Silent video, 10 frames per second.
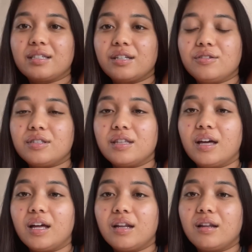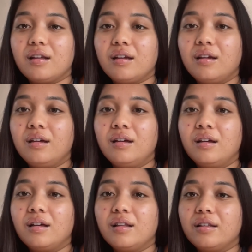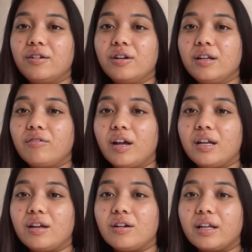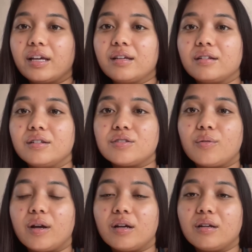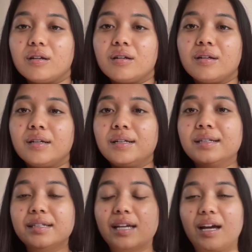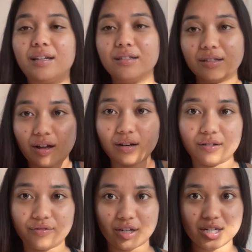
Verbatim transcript: Can you see that? Literally right here, like a square. Yeah, not a fun